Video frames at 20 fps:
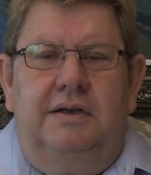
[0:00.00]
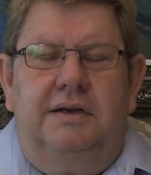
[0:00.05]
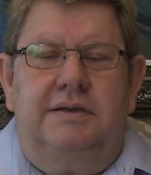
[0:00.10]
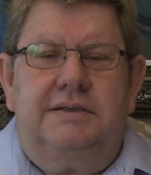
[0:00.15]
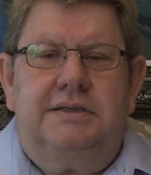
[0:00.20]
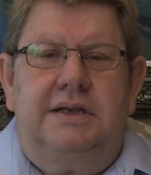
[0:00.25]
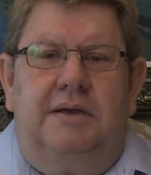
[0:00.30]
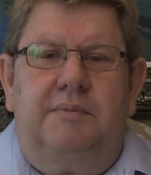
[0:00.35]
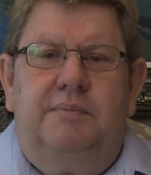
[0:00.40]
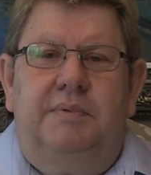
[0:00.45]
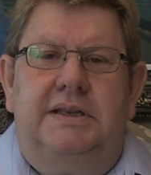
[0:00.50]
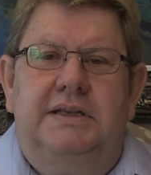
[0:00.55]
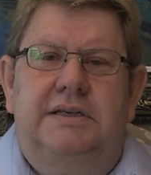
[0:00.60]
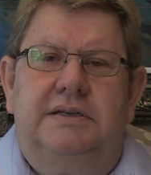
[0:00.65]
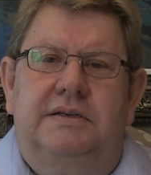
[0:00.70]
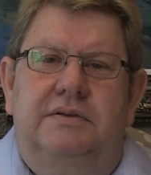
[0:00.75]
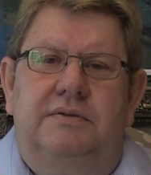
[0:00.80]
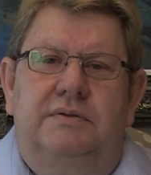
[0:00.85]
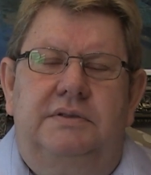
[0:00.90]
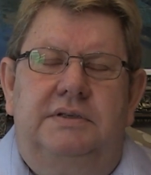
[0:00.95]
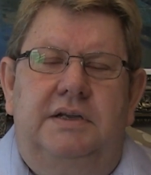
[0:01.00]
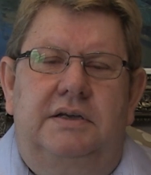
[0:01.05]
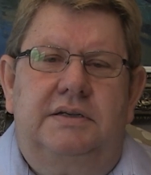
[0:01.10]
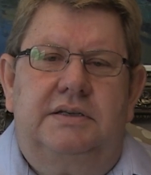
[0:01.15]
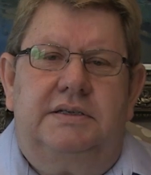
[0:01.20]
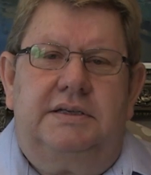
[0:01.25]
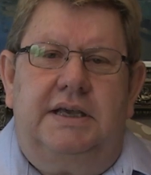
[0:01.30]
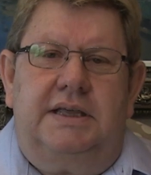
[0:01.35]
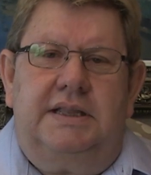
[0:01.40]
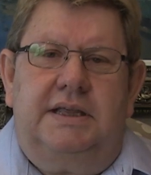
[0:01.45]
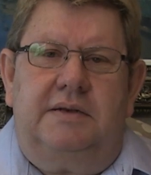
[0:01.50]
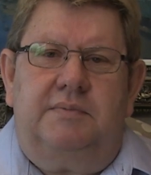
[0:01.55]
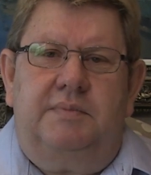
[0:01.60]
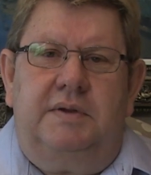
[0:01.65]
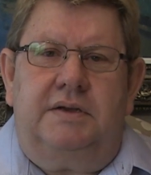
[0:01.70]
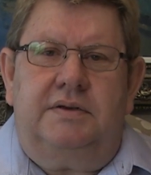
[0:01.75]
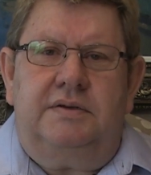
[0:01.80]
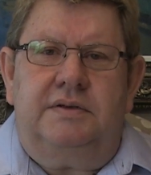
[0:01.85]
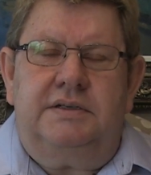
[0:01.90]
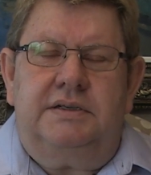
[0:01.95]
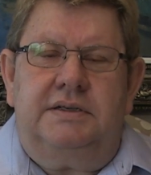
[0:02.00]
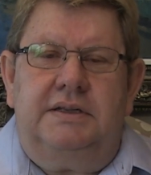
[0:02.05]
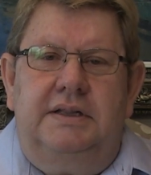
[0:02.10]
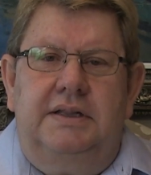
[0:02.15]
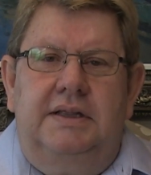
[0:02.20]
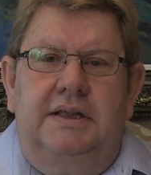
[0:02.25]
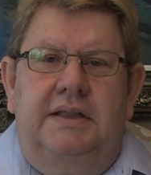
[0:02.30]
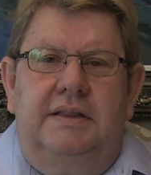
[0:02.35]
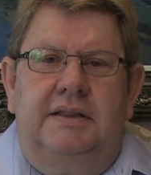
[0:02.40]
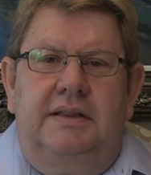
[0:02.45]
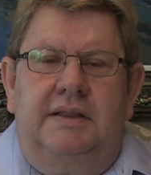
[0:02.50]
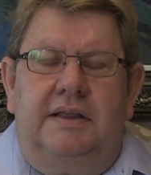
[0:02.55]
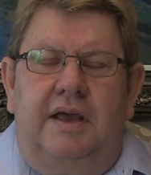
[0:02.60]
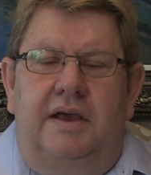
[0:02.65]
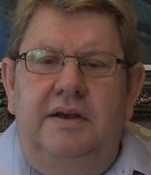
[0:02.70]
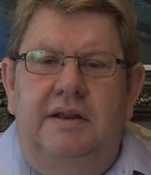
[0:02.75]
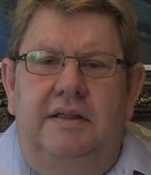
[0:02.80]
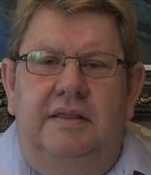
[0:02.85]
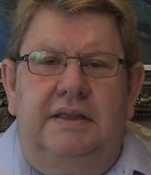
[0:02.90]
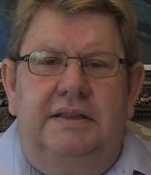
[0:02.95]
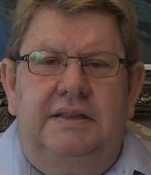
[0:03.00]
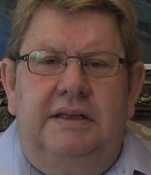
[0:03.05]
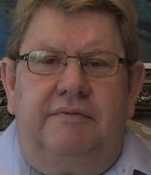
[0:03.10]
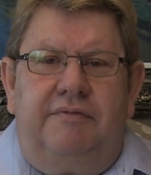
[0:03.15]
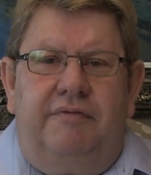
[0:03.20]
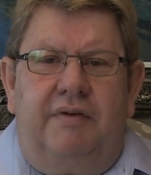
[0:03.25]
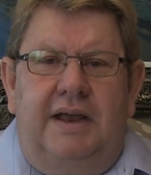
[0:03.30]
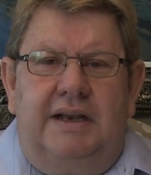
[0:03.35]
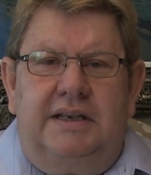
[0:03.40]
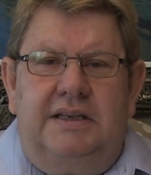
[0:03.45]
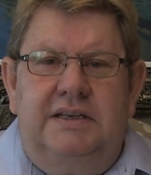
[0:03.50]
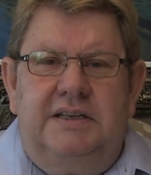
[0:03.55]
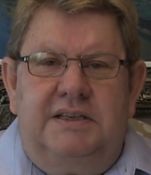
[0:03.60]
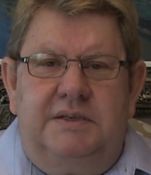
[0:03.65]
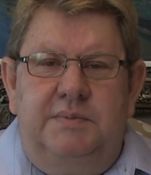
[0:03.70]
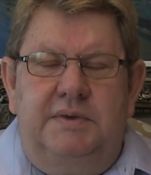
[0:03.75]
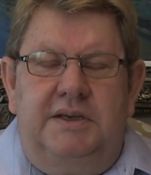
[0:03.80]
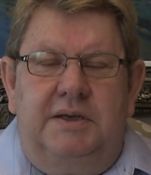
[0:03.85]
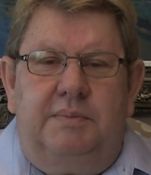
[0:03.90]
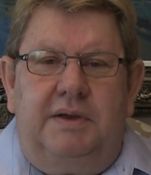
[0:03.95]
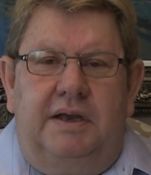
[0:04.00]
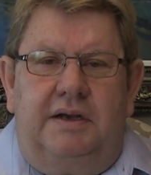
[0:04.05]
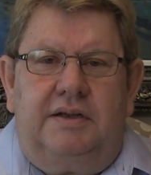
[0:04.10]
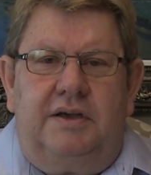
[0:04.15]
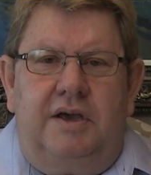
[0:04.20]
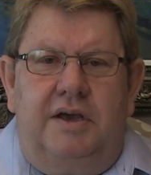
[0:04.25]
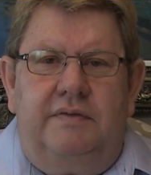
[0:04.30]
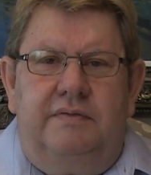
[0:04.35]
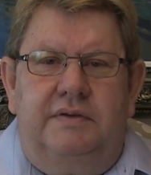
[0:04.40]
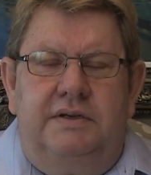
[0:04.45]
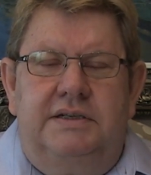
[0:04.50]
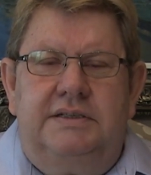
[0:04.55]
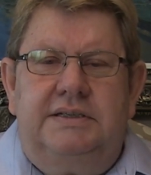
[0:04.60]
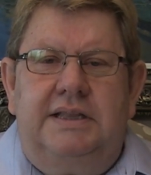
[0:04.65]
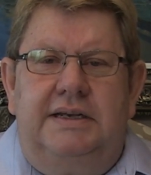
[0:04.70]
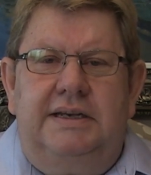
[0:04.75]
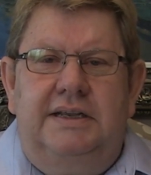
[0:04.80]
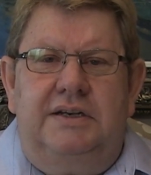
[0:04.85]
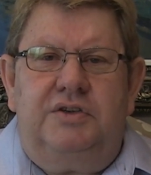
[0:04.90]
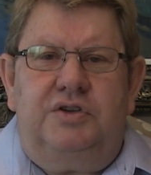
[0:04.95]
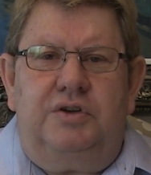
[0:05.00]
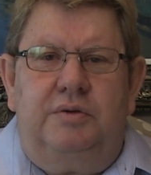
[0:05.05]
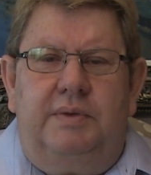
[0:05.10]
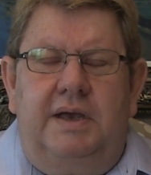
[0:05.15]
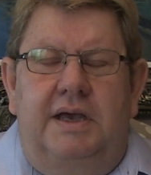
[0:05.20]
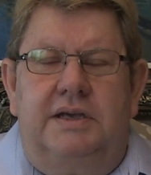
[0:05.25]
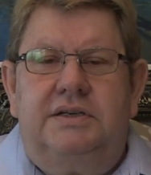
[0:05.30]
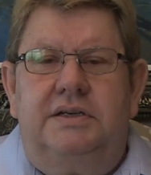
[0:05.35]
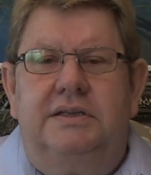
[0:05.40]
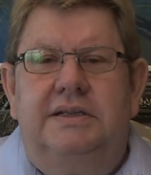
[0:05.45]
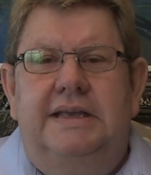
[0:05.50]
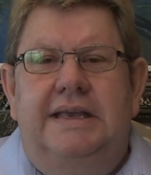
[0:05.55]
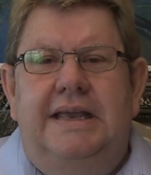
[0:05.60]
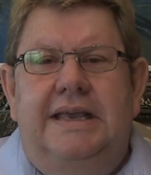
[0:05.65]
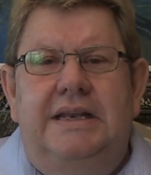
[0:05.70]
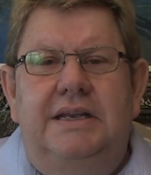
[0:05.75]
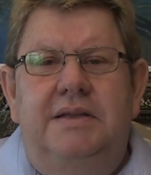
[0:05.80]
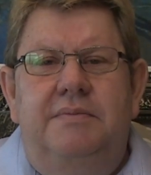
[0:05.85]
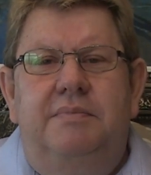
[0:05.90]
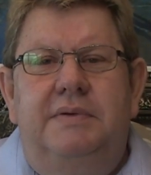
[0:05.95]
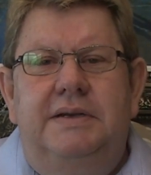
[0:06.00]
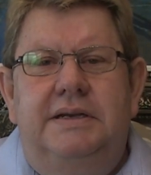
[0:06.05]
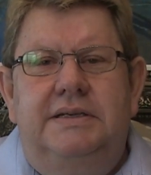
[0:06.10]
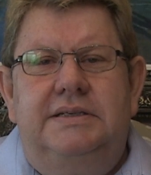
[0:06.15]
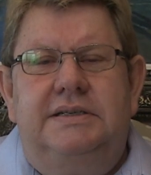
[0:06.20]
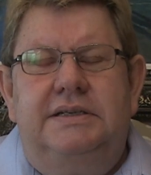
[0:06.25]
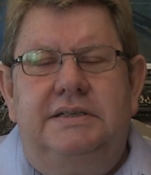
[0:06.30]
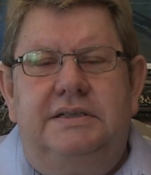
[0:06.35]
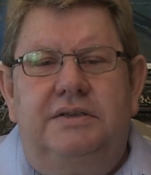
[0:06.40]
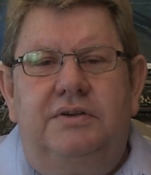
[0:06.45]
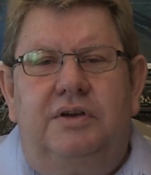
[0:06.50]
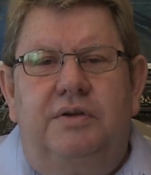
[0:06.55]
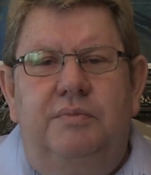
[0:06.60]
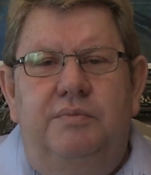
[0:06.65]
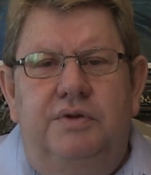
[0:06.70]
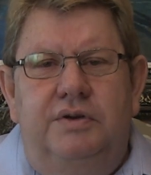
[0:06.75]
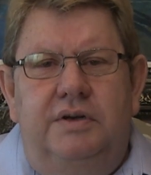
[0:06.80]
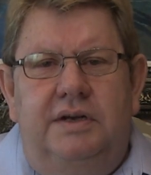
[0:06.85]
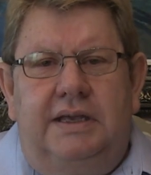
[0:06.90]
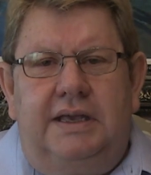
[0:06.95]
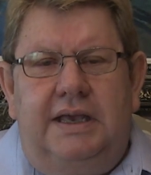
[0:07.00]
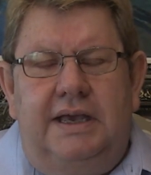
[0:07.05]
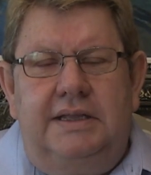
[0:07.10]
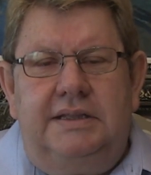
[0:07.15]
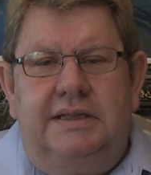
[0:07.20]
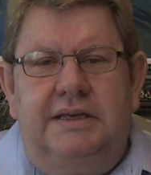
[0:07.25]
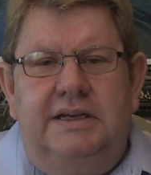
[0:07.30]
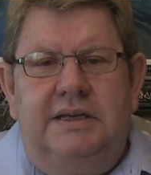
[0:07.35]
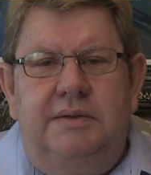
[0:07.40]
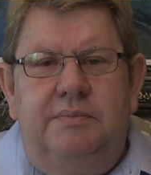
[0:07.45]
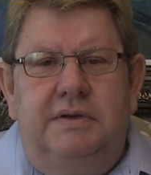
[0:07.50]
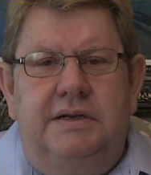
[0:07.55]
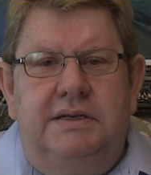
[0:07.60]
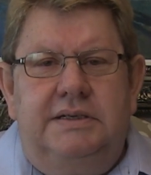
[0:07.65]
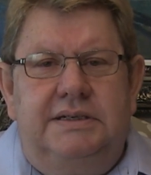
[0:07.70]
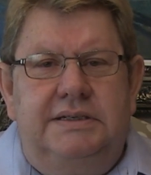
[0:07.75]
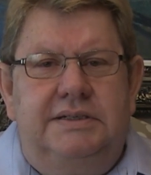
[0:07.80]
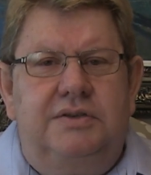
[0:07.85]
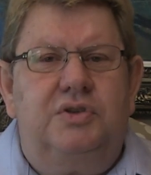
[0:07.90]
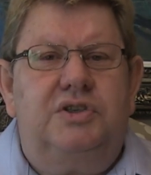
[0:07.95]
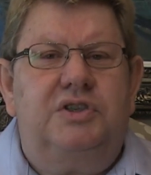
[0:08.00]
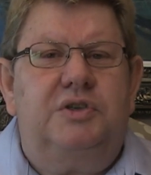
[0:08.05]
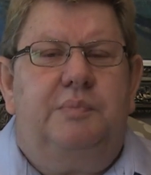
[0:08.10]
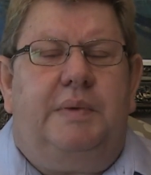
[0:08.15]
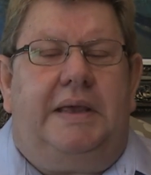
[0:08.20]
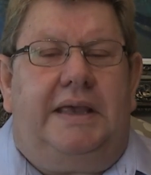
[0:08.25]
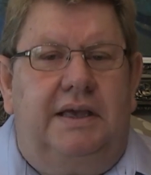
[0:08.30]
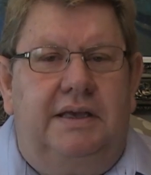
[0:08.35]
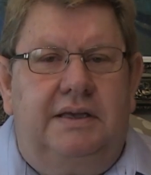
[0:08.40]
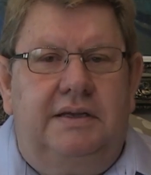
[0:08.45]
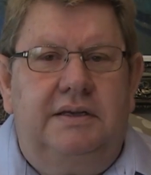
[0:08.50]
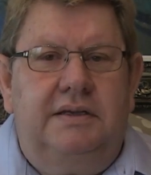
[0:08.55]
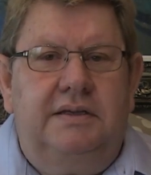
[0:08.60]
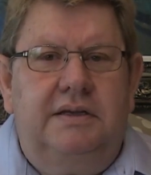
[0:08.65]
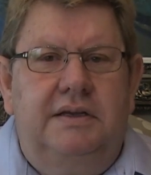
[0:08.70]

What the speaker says: I was like, please, Lord, don't say that. Because the only thing that frightens me about COVID is that intubation, the inability to communicate, the inability to speak,